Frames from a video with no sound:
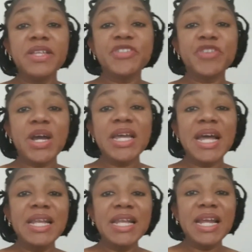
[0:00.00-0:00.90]
try
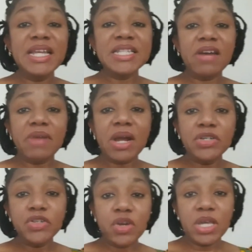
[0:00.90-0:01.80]
and learn it
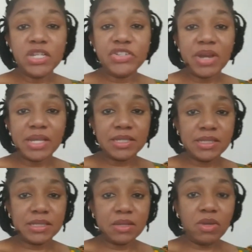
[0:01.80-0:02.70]
around your
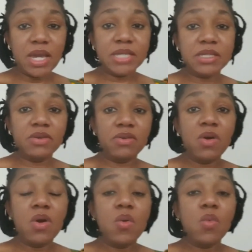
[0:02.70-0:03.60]
interests, okay?
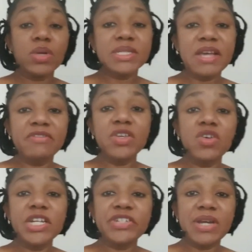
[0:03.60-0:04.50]
So whatever
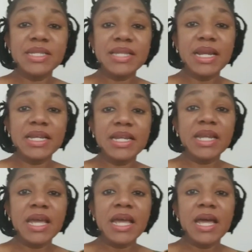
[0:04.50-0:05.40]
you're interested
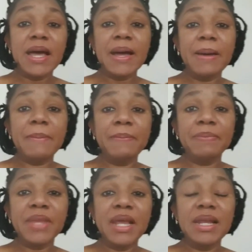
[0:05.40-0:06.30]
in,
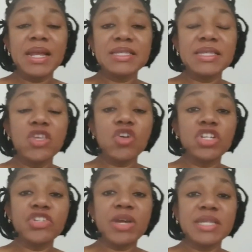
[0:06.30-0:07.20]
let's say you're
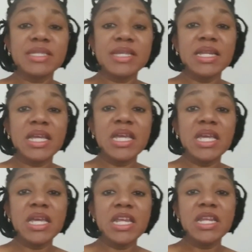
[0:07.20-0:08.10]
interested
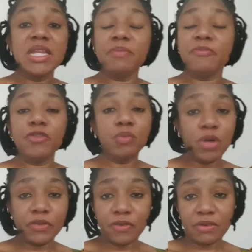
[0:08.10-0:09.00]
in
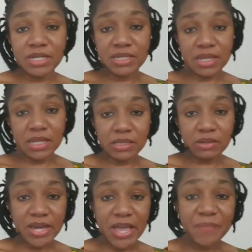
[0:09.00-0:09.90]
football, for instance,
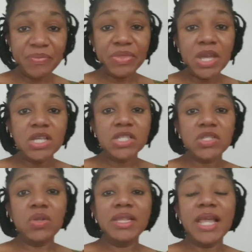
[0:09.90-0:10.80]
okay?
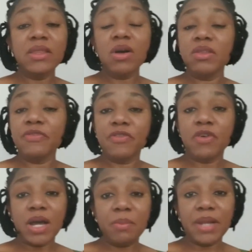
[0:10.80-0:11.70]
So learn all the
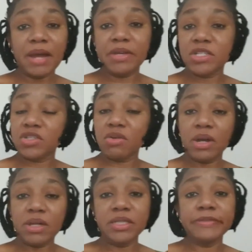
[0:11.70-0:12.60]
vocabulary
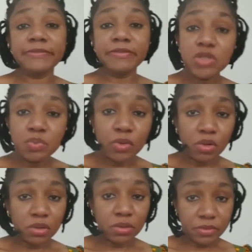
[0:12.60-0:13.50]
surrounding
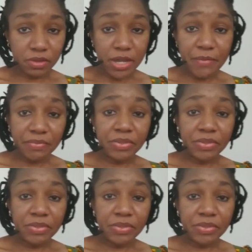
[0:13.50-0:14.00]
football, okay?